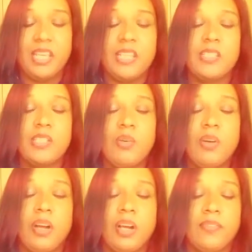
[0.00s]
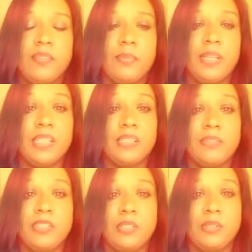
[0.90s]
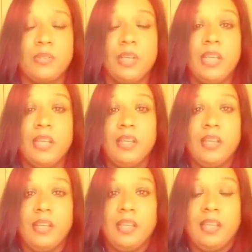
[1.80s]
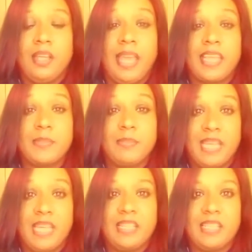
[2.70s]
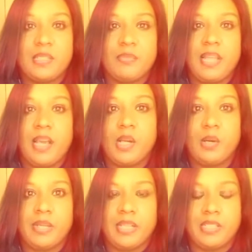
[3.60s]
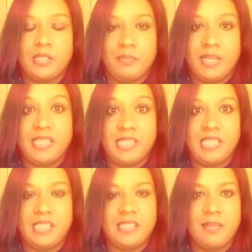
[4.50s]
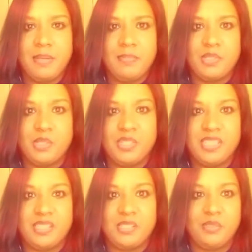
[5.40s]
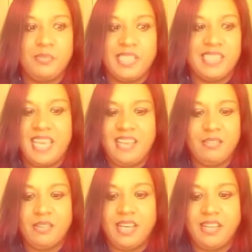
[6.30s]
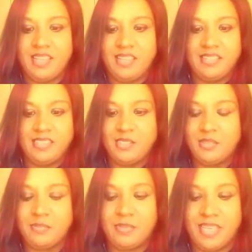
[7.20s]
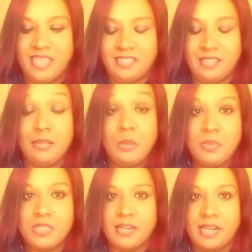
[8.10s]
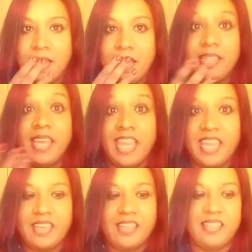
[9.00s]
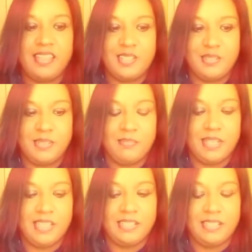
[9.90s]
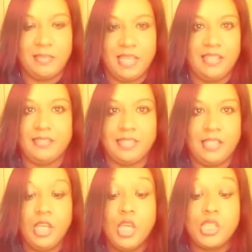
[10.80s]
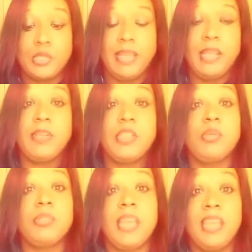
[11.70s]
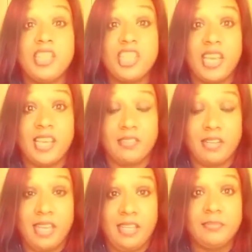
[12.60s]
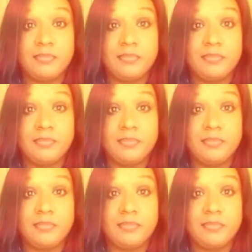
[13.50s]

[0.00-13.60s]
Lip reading: It's so hard for me to explain this without going into big detail. Some people do this in 2 minutes. I don't know how the hell they do it, but oops, sorry, how the heck they do it, but to me. So anyways, you take a check, okay?